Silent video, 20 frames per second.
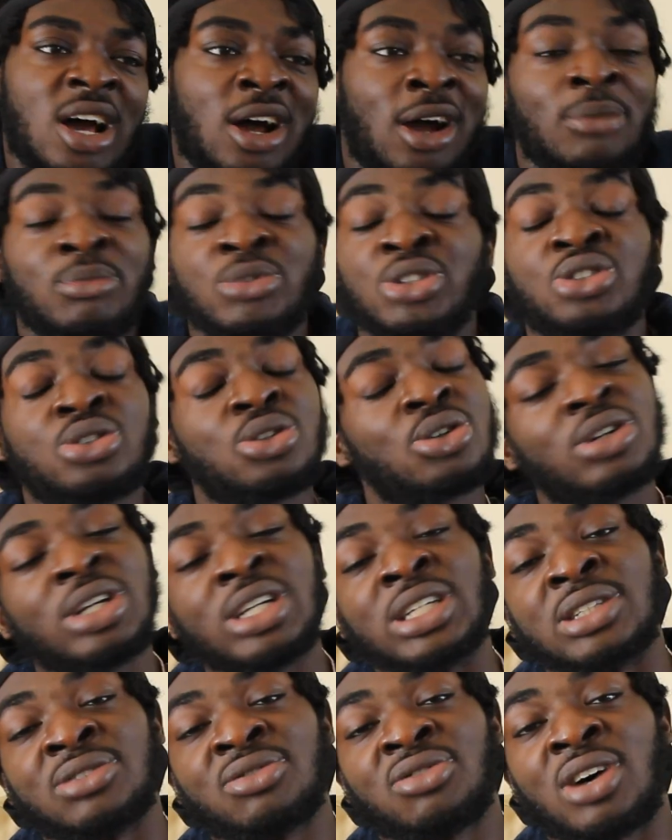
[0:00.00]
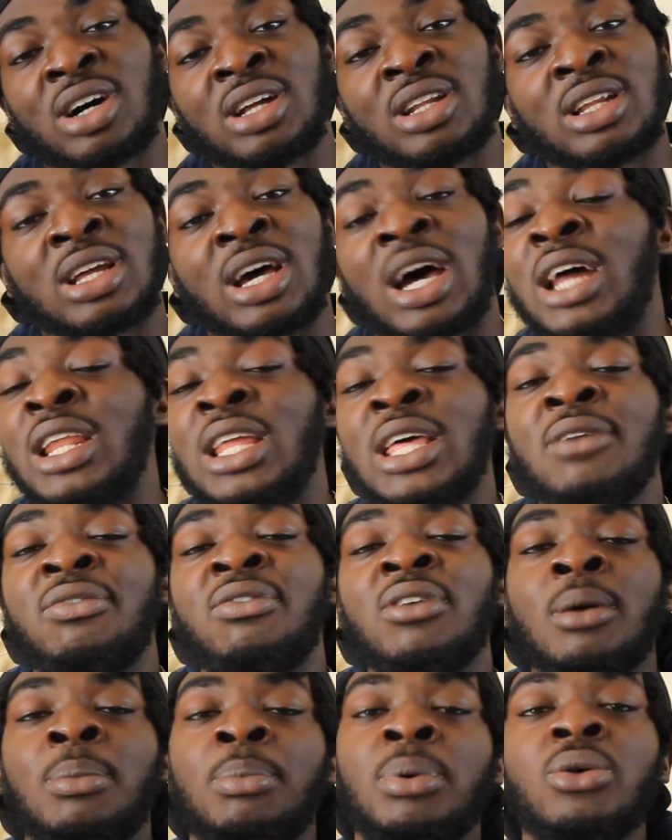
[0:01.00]
I'm sure it's fun, and
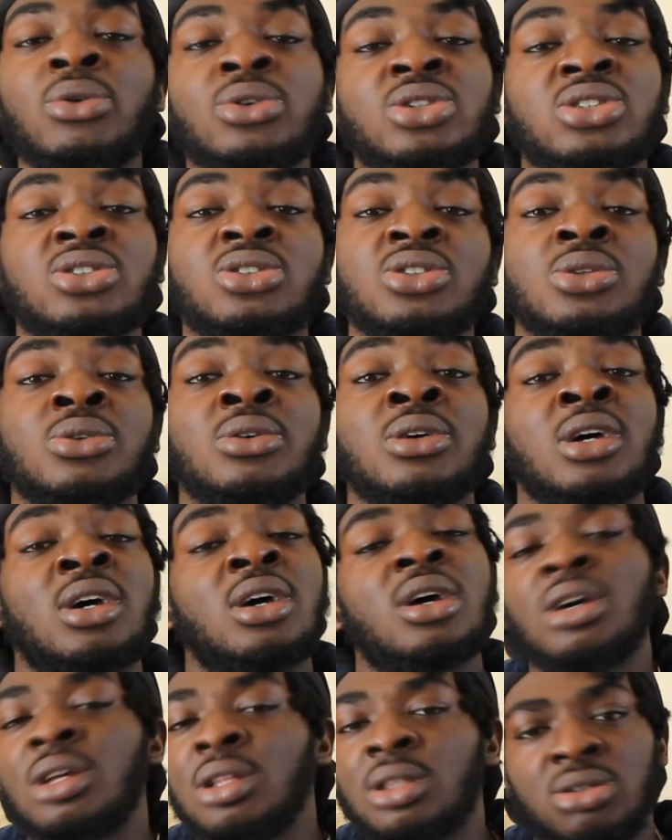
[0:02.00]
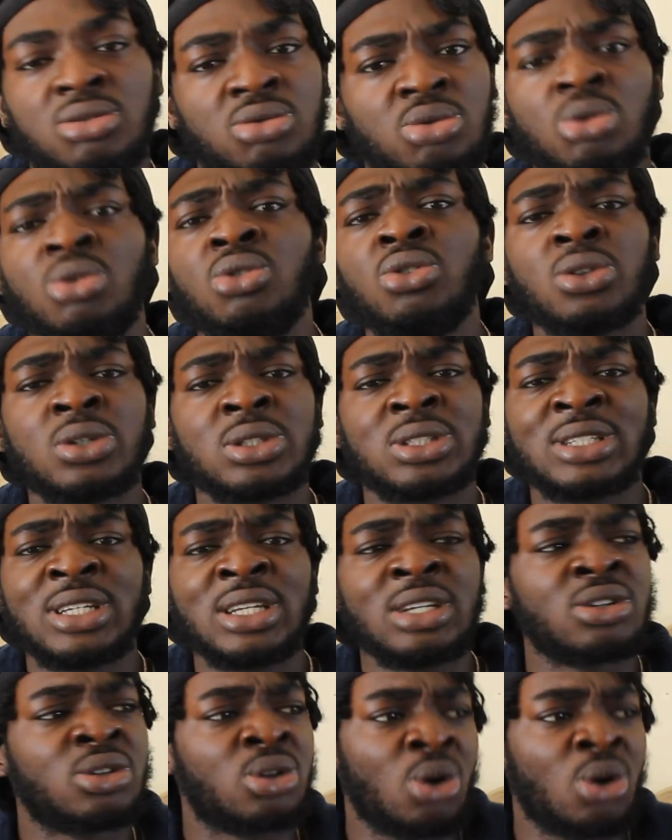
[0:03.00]
if it appeals to you, do your thing.